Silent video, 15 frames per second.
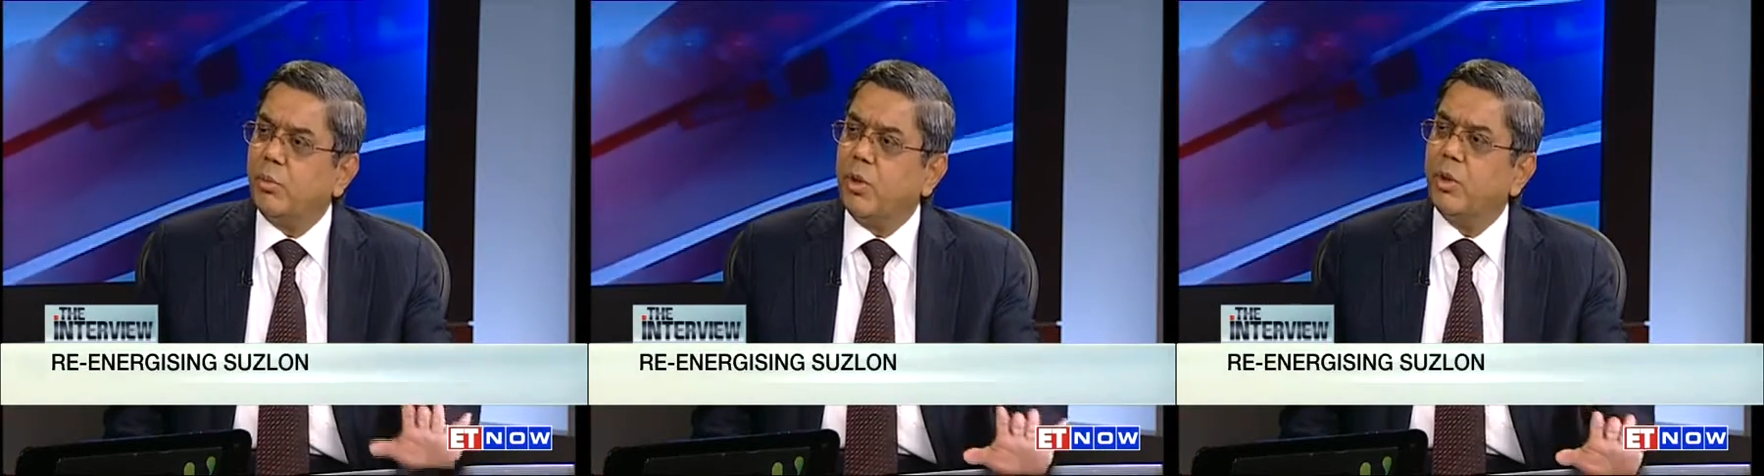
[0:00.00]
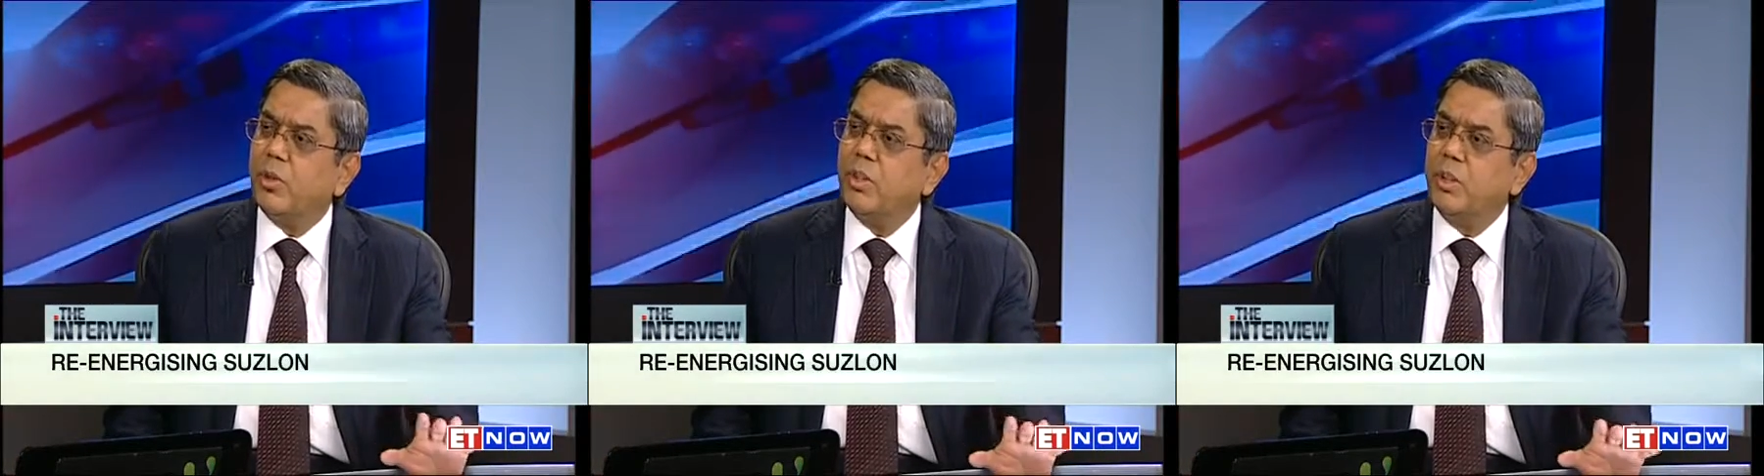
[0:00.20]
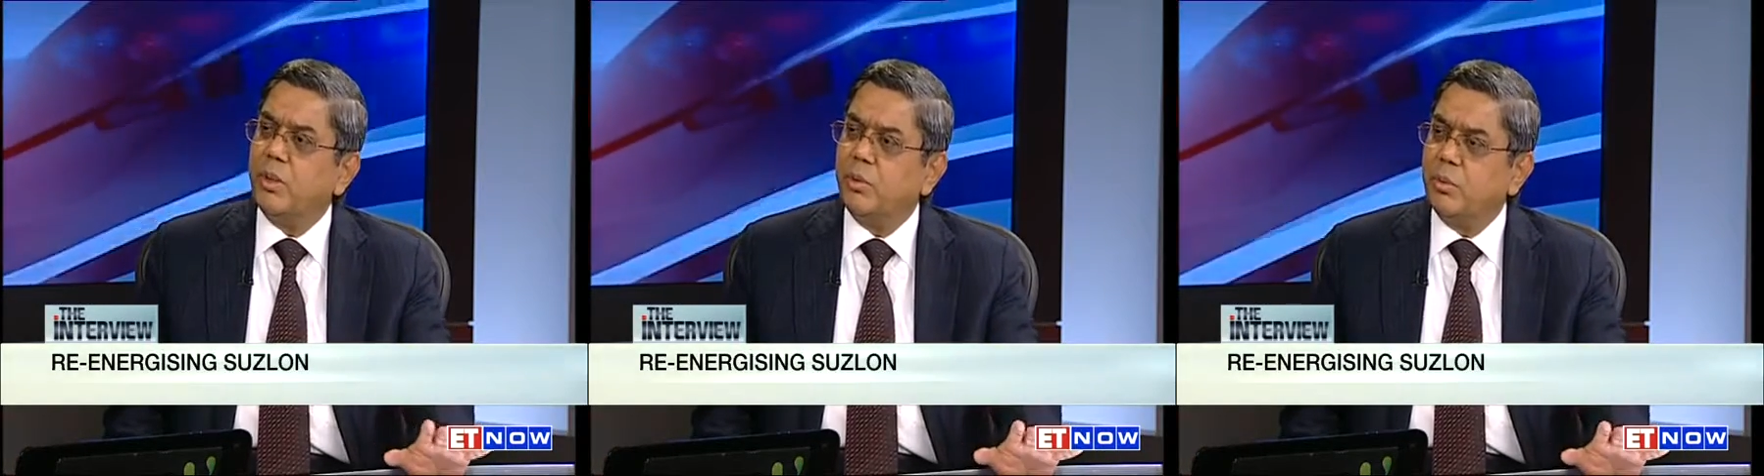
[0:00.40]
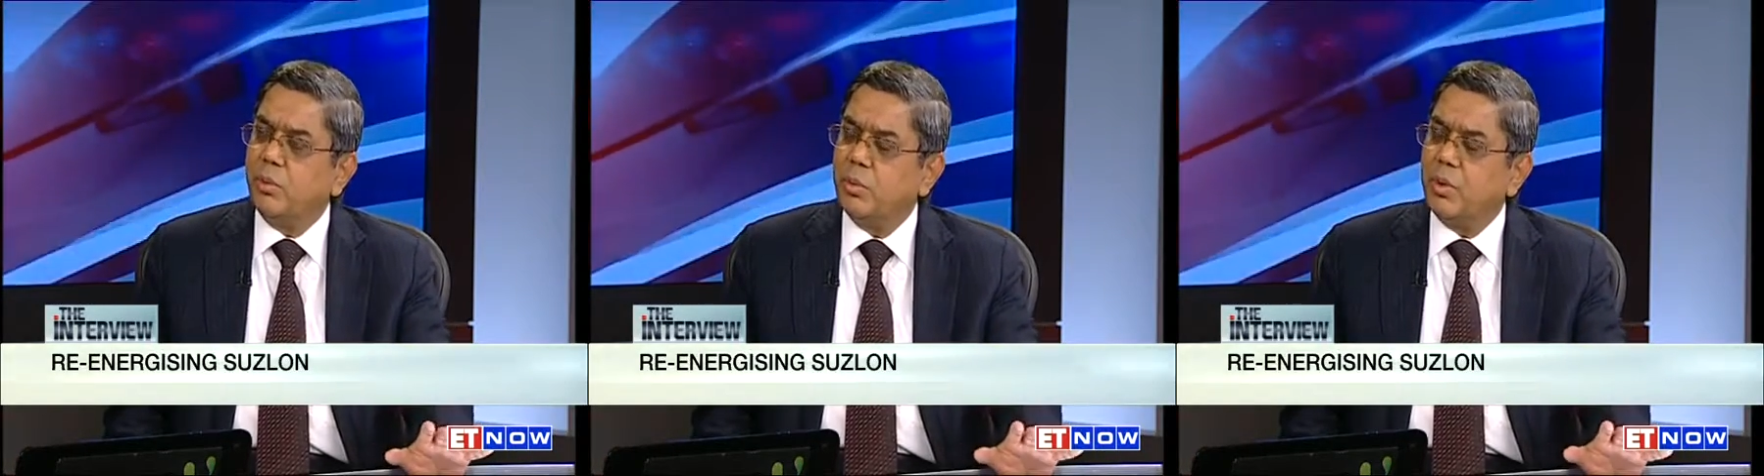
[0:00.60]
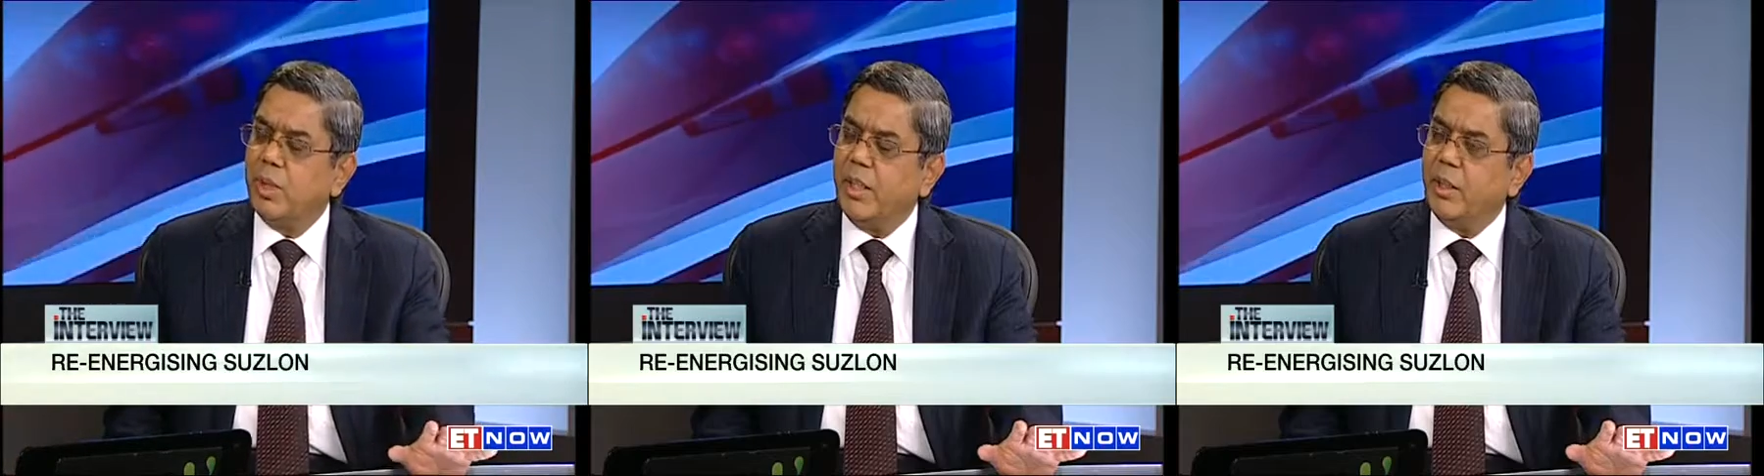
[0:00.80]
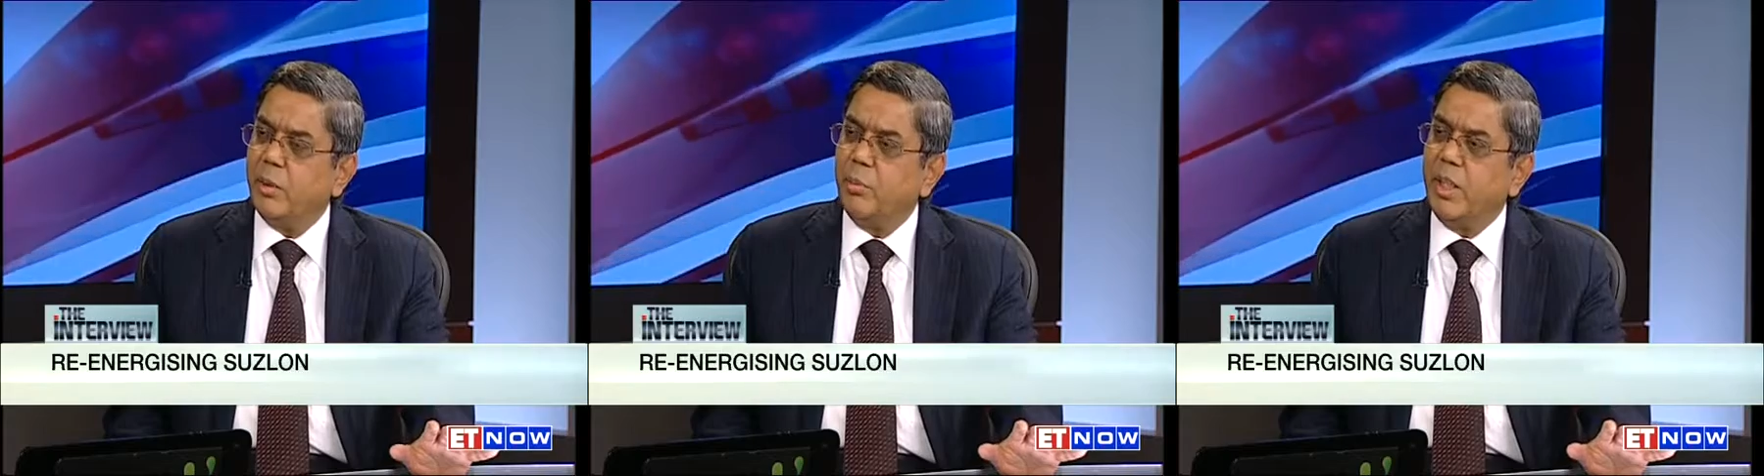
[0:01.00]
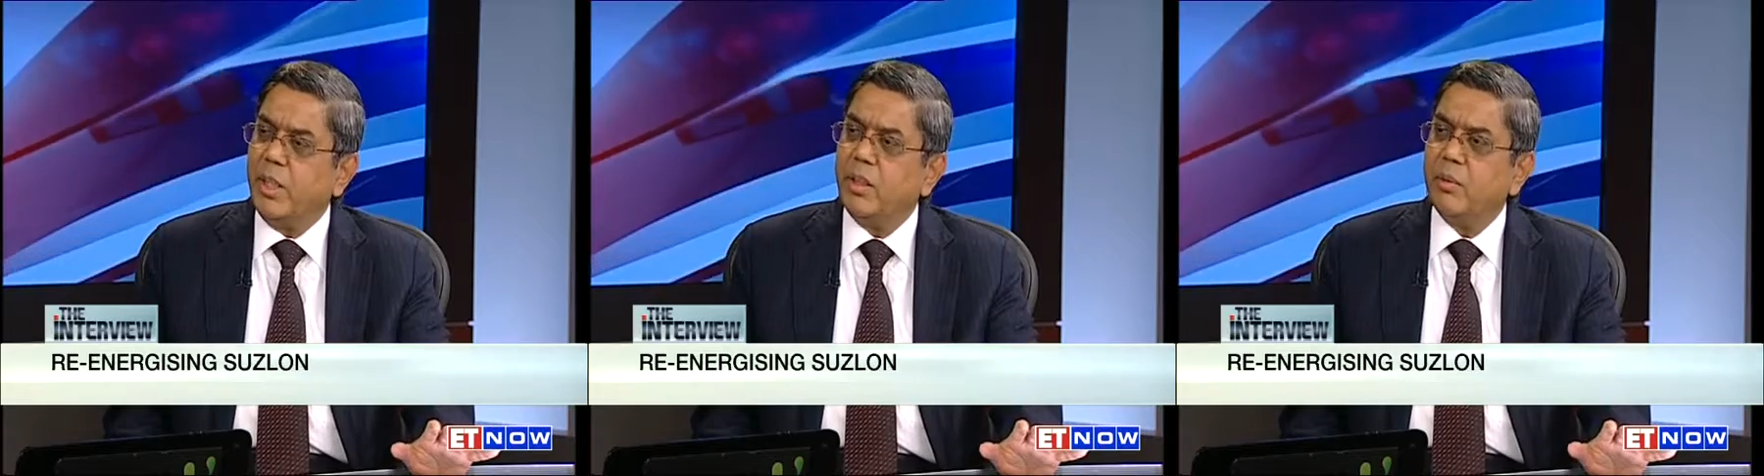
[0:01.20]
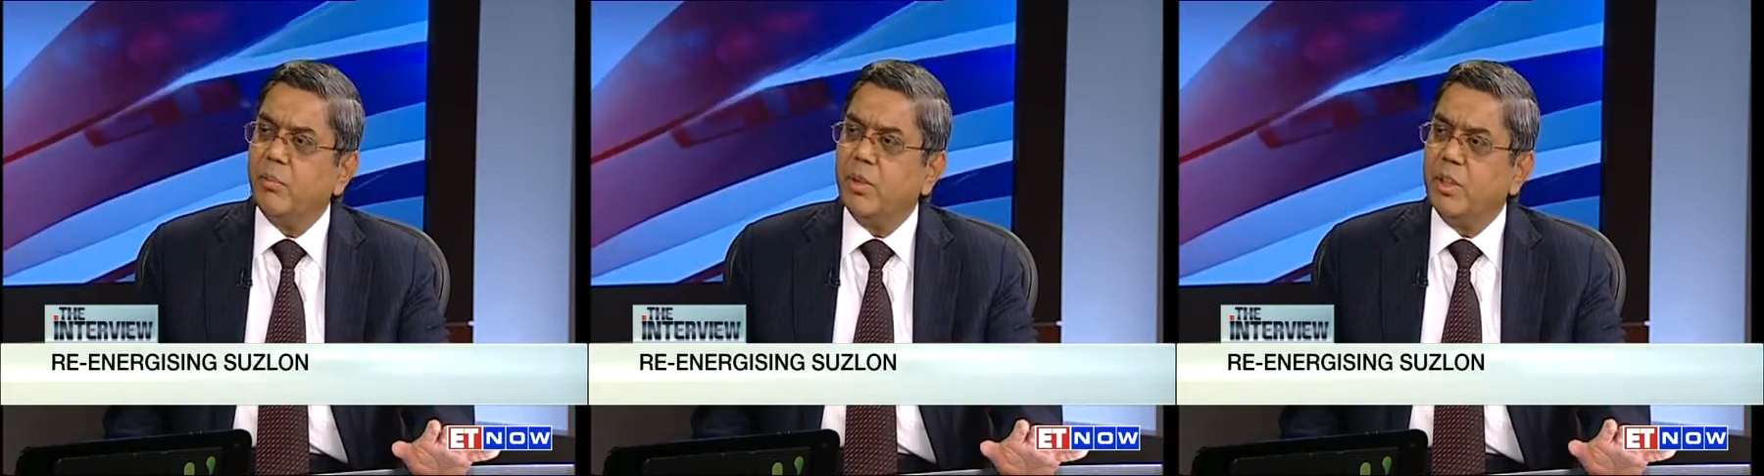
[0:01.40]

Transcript: positive sentiment,